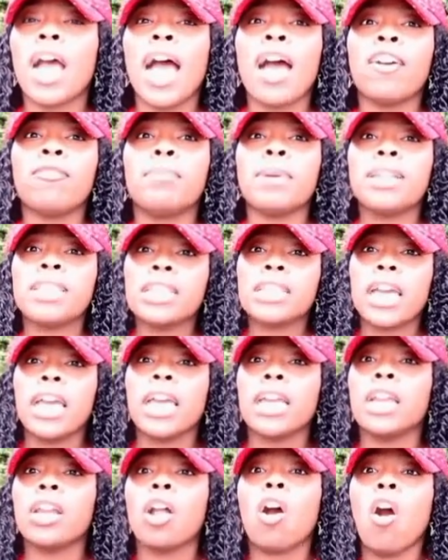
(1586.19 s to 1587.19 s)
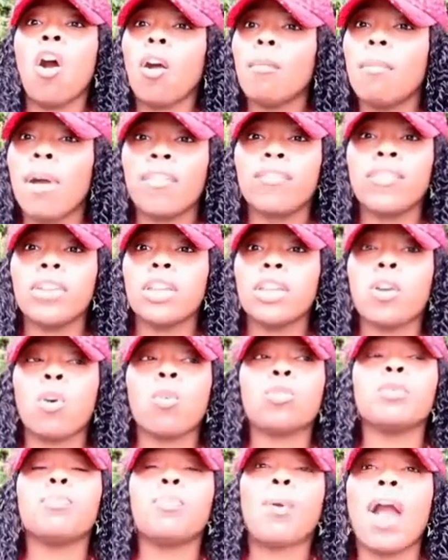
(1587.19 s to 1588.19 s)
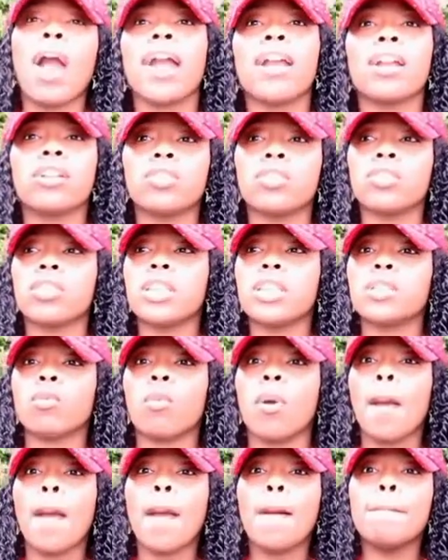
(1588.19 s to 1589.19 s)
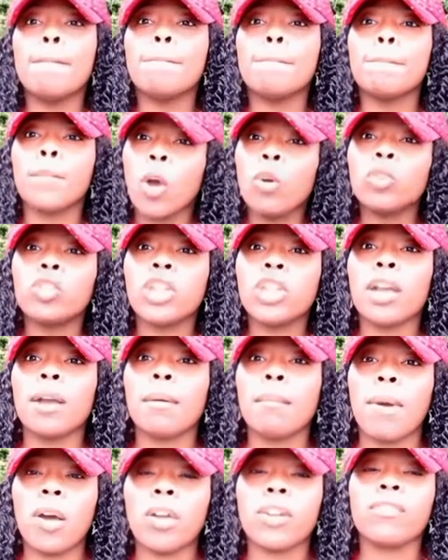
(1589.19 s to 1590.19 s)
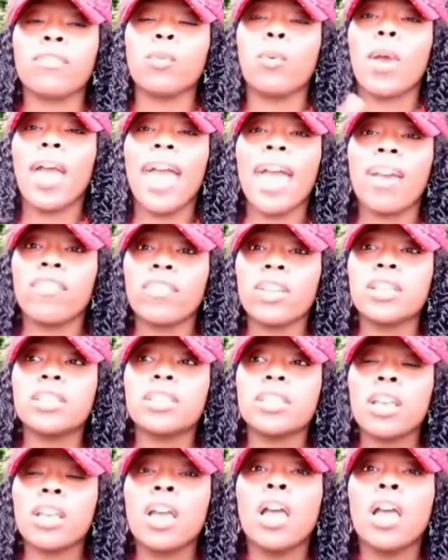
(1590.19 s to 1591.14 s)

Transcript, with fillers: I've been saying in all my videos prior to this one. Go check them out if you haven't.